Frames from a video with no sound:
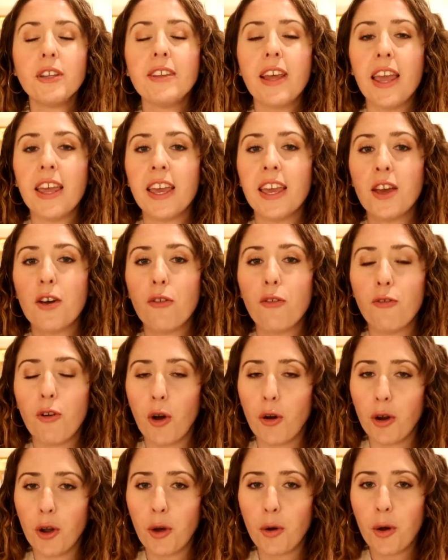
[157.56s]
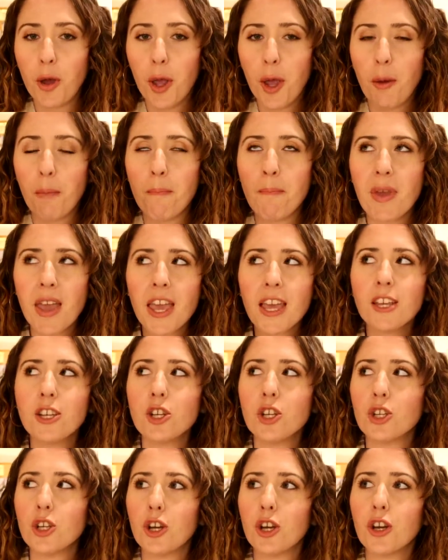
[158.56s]
taking a photo, make
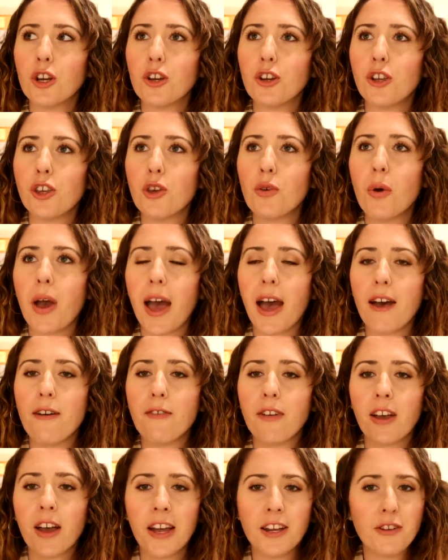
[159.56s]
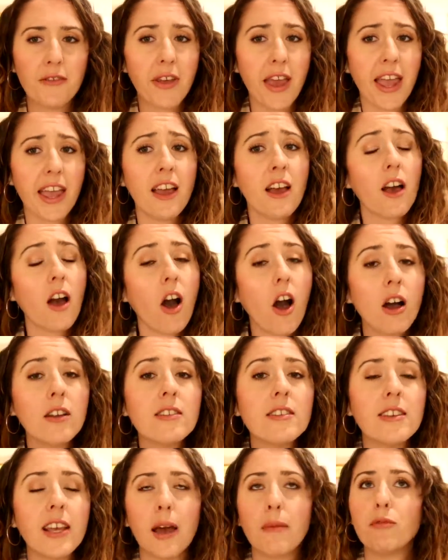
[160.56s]
sure you have kind of a
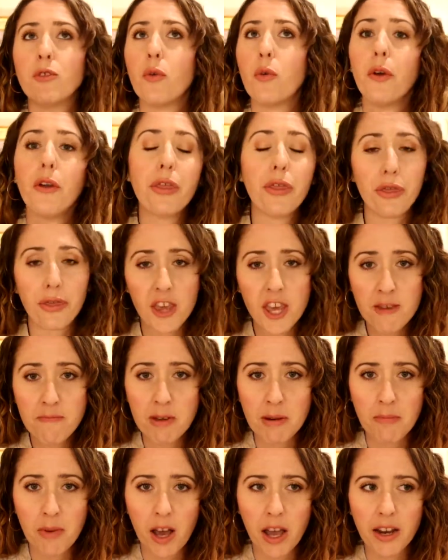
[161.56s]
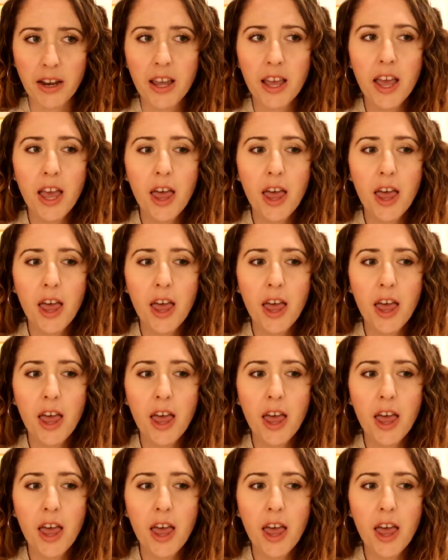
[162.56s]
concept or theme in mind.